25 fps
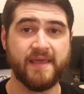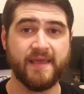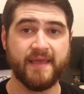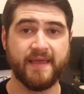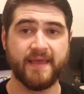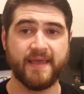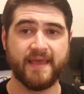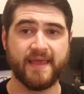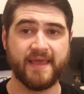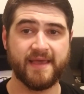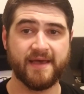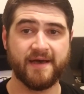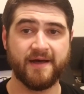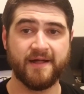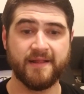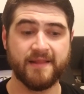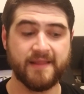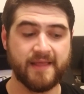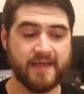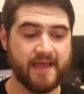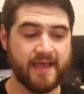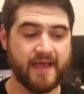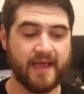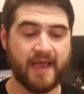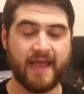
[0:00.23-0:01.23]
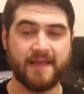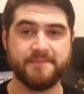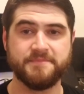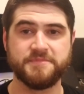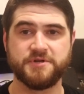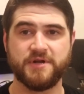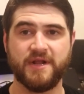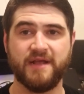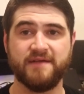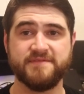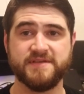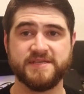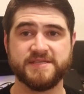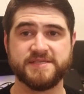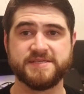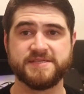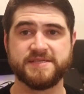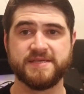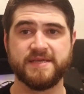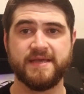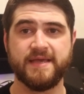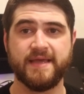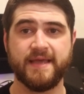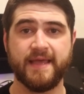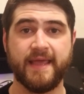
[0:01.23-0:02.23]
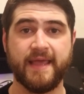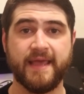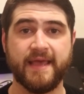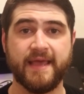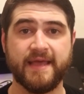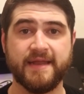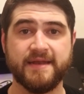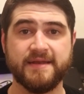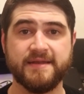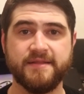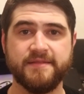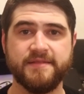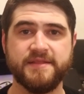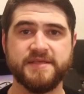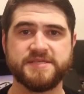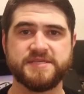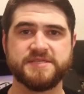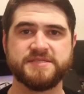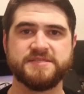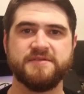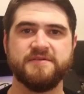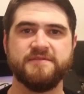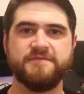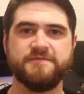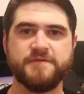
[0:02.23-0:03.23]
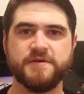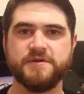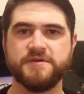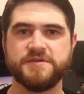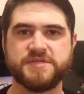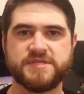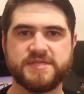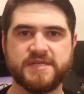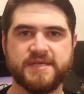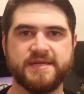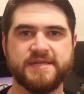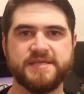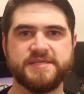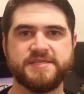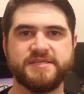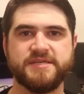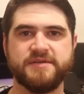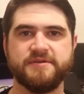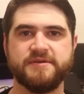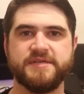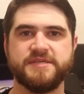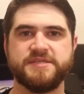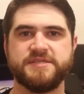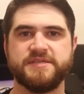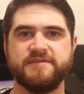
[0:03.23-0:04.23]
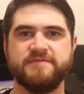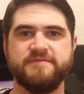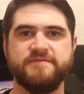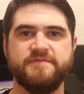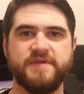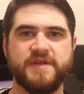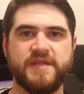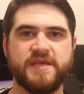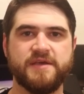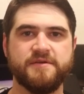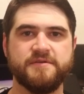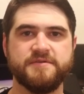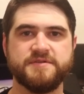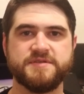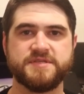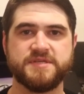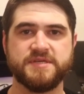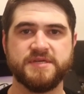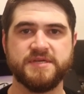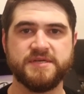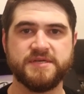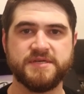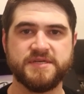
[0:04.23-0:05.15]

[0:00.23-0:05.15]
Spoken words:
Hey all, I'm Travis, and this is the first in a series of videos